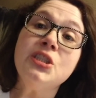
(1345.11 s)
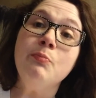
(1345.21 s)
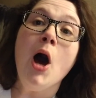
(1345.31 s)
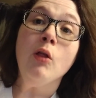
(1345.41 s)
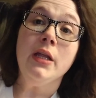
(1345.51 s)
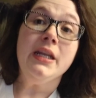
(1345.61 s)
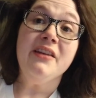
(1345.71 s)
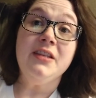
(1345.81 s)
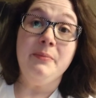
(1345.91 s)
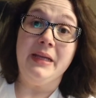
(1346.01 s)
small
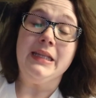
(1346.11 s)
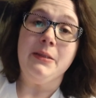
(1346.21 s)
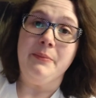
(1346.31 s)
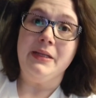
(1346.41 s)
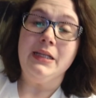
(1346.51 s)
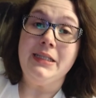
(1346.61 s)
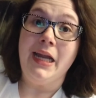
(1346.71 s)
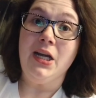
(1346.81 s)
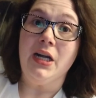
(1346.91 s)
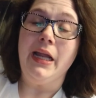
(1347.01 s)
enough to be in the
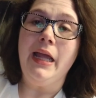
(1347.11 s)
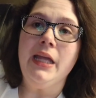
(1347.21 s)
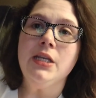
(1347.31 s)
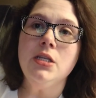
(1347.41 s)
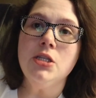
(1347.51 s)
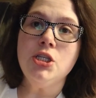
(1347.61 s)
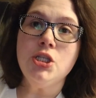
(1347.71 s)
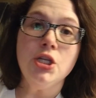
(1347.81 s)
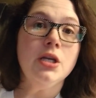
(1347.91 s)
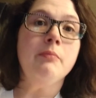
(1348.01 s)
military, it
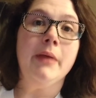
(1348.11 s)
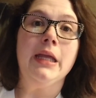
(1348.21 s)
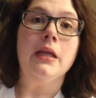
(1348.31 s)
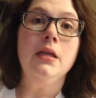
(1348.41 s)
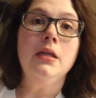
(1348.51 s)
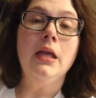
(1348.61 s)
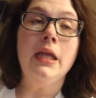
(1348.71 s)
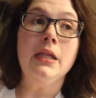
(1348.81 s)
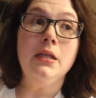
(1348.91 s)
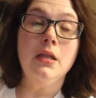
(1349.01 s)
shook me.
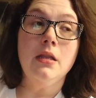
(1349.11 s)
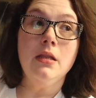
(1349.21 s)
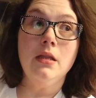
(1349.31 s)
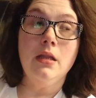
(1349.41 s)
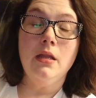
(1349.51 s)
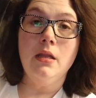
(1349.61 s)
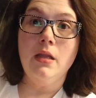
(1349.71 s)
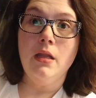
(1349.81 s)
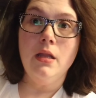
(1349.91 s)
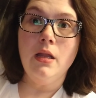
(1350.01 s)
It,
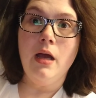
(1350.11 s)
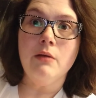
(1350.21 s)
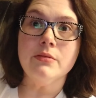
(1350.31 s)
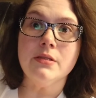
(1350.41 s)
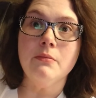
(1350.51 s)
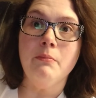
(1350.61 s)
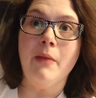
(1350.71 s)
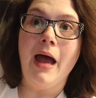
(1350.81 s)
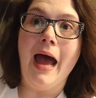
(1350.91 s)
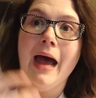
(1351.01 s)
I was,
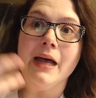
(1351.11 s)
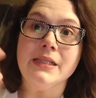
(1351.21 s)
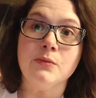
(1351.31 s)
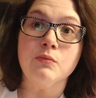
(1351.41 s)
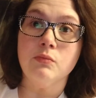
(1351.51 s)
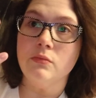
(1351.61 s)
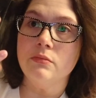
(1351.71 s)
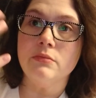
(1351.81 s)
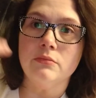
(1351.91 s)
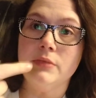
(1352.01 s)
my eyes,
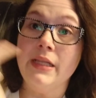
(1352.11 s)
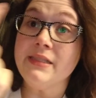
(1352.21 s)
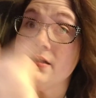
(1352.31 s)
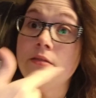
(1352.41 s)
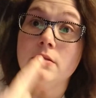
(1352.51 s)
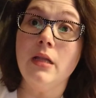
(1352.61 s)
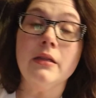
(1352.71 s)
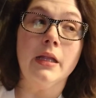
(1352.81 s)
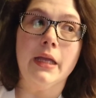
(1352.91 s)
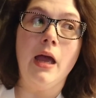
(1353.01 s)
this,
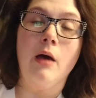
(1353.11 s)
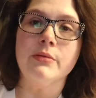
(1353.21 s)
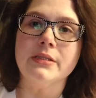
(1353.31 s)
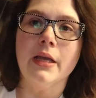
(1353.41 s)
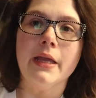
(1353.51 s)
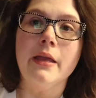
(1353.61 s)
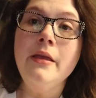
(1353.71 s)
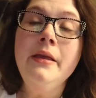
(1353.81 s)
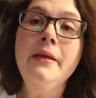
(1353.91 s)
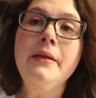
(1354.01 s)
like, I was like,
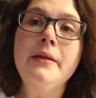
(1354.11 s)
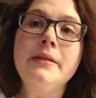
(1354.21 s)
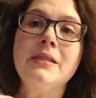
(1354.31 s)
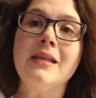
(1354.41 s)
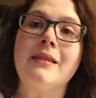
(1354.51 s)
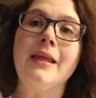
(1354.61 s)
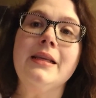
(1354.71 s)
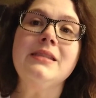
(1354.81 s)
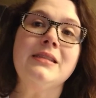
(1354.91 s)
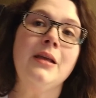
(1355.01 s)
to
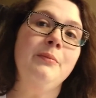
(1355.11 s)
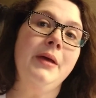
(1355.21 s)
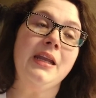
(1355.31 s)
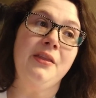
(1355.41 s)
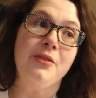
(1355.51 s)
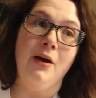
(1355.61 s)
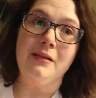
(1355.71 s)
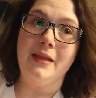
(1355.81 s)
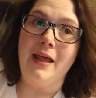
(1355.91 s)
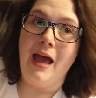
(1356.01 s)
think somebody
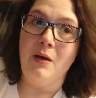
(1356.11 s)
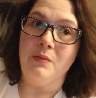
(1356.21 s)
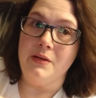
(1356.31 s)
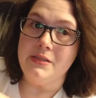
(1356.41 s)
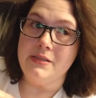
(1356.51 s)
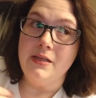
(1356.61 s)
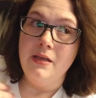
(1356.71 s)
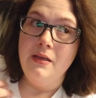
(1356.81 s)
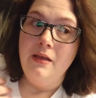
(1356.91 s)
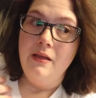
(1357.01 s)
thought that I was
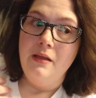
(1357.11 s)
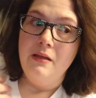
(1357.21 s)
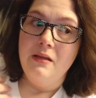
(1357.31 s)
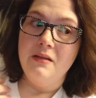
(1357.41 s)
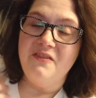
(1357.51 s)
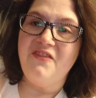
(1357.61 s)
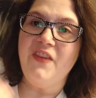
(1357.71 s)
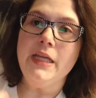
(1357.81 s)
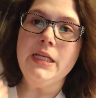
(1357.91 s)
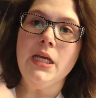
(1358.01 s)

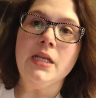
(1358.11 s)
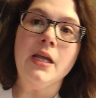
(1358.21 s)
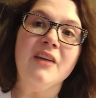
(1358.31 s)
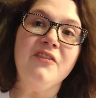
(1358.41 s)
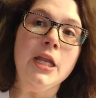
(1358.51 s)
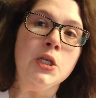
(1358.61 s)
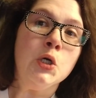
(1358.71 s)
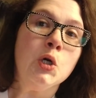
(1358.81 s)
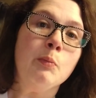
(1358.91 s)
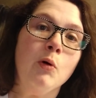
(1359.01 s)
fit enough and
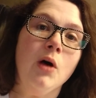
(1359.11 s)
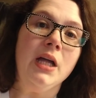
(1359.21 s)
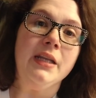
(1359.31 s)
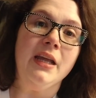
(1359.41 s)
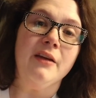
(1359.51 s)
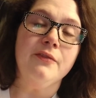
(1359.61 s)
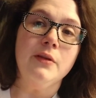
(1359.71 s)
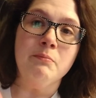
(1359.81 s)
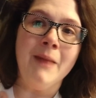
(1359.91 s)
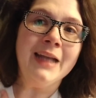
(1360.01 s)
normal enough,
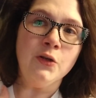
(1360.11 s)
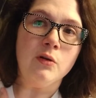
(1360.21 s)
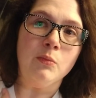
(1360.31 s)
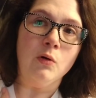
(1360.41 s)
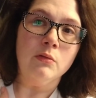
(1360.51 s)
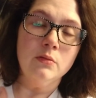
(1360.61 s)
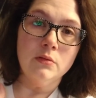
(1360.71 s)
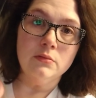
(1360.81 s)
my normal,